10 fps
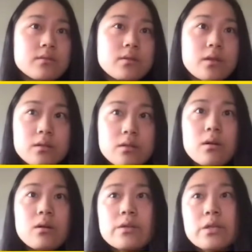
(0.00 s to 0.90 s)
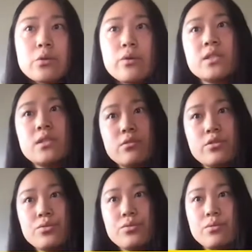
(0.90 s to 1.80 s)
they're all equivalent
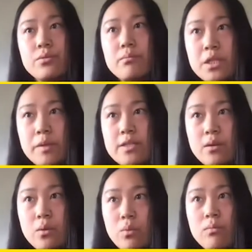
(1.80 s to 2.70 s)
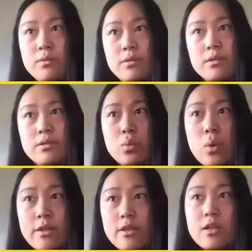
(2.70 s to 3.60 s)
to minimizing this
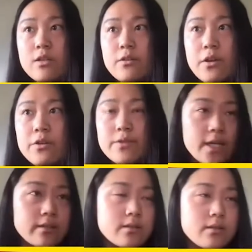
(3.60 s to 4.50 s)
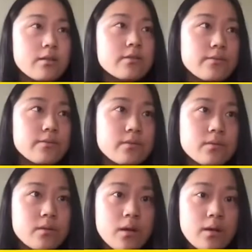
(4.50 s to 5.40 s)
y theta of x if
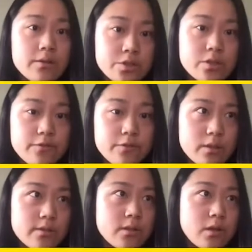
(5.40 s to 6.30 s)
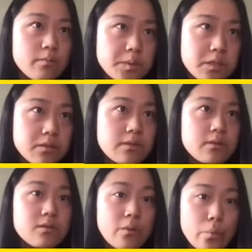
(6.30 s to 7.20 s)
under different
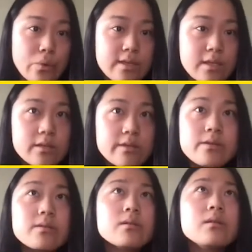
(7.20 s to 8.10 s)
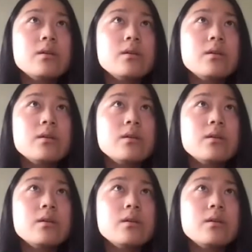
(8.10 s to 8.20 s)
circumstances of what theta is.